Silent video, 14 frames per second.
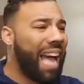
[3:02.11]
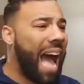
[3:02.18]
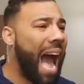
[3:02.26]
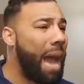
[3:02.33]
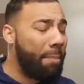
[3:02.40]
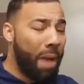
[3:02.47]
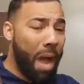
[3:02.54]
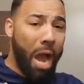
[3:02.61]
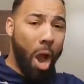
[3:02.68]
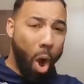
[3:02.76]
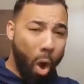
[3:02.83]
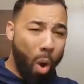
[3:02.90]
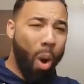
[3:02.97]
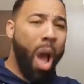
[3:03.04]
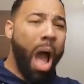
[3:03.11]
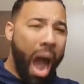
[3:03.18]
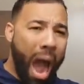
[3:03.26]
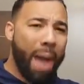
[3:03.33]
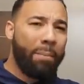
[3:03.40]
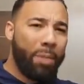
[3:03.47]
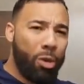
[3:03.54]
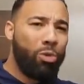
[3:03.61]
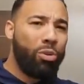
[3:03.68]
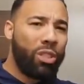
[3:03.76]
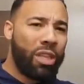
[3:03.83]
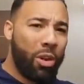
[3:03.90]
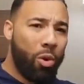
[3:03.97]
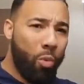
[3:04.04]
to hide behind, oh, I'm
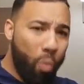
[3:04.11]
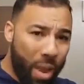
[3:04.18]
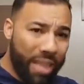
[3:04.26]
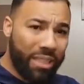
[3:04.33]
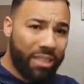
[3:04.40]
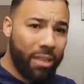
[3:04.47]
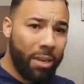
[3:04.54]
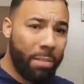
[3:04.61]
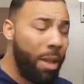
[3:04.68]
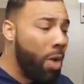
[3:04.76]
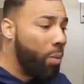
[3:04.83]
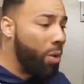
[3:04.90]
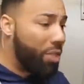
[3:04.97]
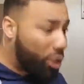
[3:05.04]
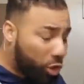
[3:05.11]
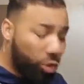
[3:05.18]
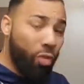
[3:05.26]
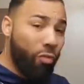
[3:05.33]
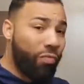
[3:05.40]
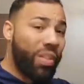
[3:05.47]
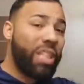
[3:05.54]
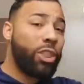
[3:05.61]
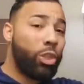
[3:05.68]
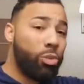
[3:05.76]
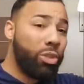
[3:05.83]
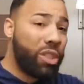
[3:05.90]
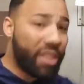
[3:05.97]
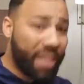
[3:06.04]
using wisdom when the truth is
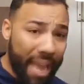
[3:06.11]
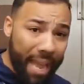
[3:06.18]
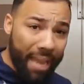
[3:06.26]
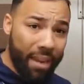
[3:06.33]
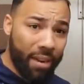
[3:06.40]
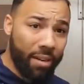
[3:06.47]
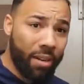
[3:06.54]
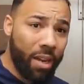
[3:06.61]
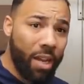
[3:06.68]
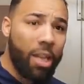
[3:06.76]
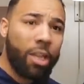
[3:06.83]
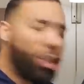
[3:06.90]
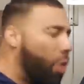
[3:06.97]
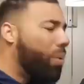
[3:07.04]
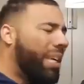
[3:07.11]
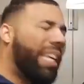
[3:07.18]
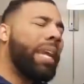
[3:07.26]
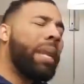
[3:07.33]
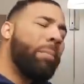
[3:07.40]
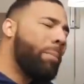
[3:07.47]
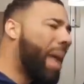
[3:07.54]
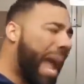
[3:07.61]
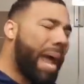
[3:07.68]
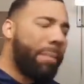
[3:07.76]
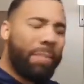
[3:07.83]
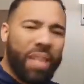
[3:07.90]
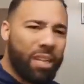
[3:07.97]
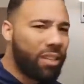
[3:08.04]
you scared. Don't get
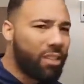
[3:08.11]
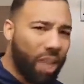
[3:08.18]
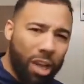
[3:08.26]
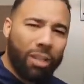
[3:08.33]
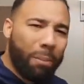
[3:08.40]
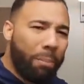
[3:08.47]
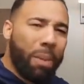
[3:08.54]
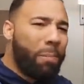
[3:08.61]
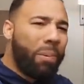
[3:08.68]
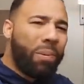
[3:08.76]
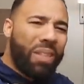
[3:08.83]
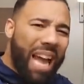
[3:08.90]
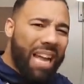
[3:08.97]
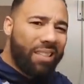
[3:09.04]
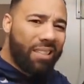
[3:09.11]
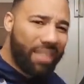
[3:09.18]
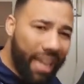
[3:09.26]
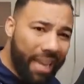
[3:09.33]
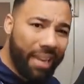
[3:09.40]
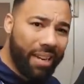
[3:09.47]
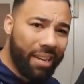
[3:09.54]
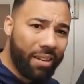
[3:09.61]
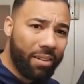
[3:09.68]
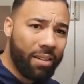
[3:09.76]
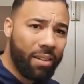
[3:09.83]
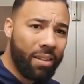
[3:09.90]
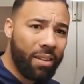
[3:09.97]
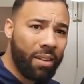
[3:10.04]
mad because other people not
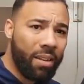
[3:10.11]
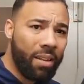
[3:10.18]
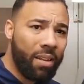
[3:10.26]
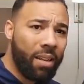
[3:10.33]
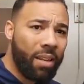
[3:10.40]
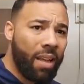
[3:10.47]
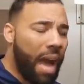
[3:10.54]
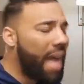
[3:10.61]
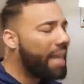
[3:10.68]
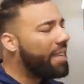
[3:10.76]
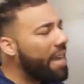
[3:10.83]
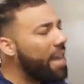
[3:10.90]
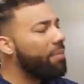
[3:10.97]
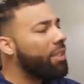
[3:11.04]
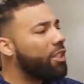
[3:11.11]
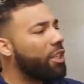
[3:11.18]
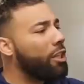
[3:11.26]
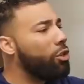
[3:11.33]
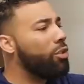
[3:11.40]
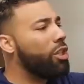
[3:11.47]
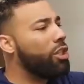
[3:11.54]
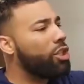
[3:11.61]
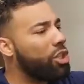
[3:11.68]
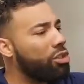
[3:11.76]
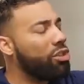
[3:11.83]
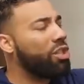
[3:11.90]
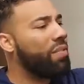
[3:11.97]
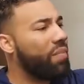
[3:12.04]
scared. I guarantee you the
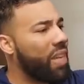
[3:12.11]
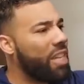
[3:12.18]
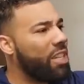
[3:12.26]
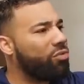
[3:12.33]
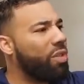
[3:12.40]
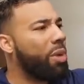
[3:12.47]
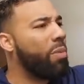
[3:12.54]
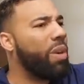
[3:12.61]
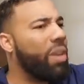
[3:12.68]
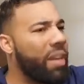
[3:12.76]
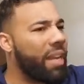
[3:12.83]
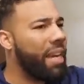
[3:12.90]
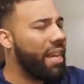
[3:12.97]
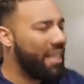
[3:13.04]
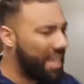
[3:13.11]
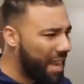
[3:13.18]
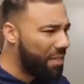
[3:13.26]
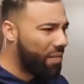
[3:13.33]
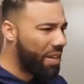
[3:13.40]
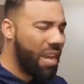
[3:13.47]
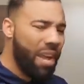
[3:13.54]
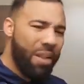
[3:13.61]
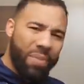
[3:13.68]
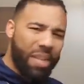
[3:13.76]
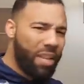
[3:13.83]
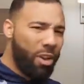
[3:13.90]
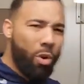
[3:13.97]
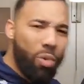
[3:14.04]
children of Israel were looking at David
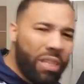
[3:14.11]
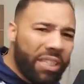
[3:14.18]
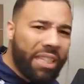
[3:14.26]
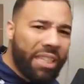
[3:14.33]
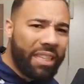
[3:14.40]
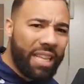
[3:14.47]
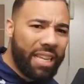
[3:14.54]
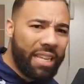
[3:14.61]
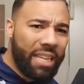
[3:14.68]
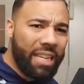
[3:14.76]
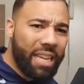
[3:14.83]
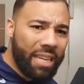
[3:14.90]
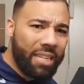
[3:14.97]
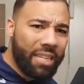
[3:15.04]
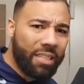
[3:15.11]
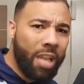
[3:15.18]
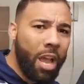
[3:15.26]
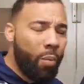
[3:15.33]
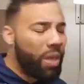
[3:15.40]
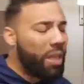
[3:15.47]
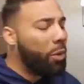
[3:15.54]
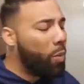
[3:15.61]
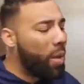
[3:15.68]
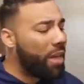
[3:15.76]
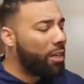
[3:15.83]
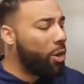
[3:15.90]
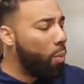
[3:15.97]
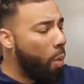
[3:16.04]
thinking, who does he think he is when he
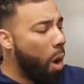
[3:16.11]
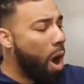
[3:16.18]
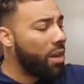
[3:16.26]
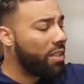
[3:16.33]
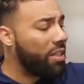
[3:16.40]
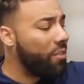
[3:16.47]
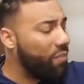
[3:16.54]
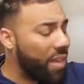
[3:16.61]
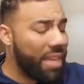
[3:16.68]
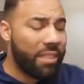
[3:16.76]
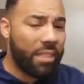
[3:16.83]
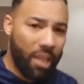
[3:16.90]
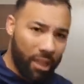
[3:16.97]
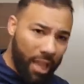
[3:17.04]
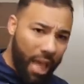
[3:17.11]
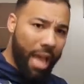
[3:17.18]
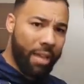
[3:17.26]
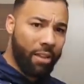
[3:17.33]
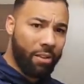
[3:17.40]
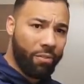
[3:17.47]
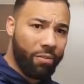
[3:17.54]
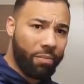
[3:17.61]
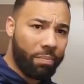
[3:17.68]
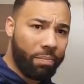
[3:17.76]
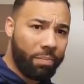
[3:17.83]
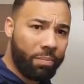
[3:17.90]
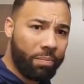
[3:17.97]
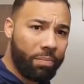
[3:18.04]
went to walk to face Goliath?
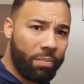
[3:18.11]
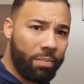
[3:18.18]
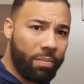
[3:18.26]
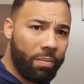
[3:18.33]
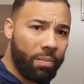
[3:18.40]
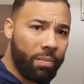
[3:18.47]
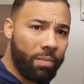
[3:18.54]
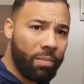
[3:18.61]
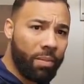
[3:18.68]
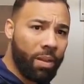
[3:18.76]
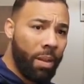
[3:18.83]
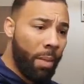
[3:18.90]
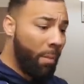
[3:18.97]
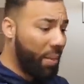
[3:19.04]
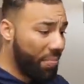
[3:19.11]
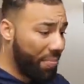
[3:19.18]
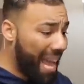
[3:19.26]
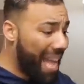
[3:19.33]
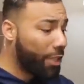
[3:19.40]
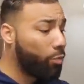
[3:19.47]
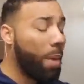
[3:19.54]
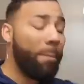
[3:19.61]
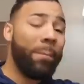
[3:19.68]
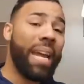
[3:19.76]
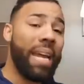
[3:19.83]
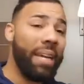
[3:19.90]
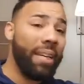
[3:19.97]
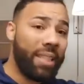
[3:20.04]
But that's what
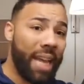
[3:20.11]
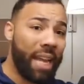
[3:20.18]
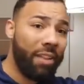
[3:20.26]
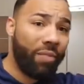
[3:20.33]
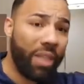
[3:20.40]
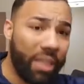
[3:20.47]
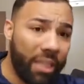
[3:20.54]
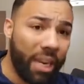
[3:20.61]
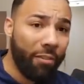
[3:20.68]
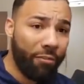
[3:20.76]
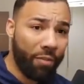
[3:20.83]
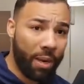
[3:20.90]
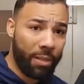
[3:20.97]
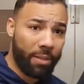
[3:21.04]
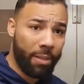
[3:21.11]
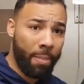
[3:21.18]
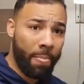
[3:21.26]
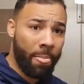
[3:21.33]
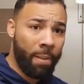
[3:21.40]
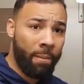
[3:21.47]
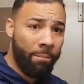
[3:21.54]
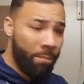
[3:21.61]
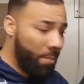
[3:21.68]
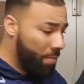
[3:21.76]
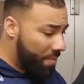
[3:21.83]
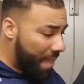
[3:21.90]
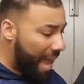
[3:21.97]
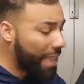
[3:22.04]
made David different.
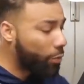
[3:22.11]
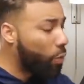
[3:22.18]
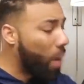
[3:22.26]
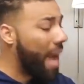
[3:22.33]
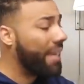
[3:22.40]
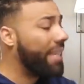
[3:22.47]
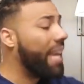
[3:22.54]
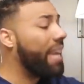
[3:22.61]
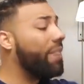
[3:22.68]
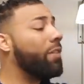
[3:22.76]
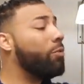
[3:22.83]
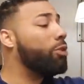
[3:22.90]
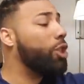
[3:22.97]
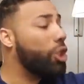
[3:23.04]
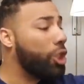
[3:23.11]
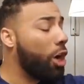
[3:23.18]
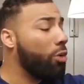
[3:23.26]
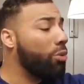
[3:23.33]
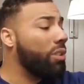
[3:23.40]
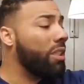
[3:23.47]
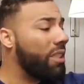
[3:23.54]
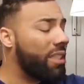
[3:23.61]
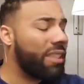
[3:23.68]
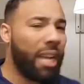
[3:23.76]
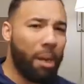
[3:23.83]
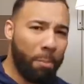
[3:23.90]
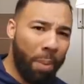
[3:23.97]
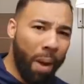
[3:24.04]
That's why David was chosen and
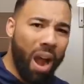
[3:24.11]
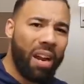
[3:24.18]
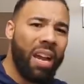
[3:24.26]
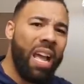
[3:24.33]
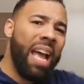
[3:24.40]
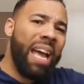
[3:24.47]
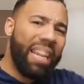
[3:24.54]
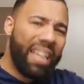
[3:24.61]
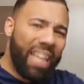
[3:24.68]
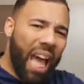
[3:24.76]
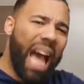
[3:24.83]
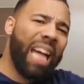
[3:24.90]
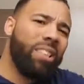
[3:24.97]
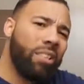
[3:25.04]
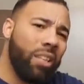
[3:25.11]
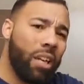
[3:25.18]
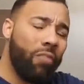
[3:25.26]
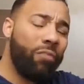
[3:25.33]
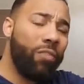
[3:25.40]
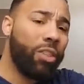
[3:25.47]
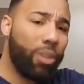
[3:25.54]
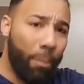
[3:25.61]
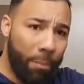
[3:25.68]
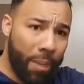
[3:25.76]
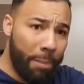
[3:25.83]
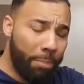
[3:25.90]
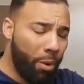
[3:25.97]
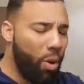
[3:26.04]
set apart. And God is looking for some
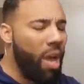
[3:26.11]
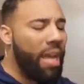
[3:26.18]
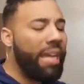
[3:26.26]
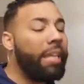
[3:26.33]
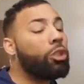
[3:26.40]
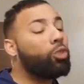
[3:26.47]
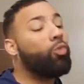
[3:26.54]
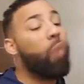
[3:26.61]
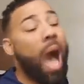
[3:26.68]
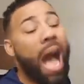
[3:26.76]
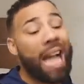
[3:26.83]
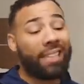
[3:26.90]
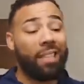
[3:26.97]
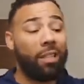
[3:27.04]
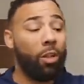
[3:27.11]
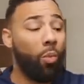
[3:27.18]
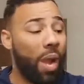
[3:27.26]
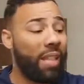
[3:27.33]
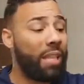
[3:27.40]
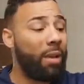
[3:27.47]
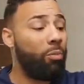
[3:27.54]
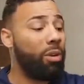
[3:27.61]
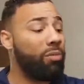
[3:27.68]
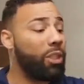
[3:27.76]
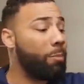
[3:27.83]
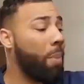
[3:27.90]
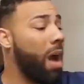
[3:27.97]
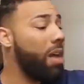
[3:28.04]
people. He's watching the way that we
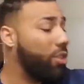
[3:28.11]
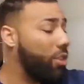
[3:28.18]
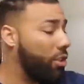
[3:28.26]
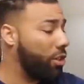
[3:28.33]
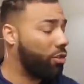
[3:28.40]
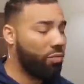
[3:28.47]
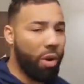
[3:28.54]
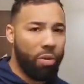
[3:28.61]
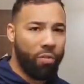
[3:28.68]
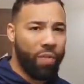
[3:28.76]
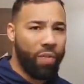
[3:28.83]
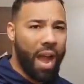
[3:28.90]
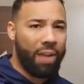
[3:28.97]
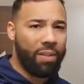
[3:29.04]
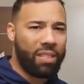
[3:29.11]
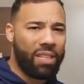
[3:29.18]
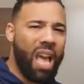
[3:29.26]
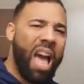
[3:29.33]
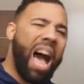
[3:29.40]
respond to the coronavirus.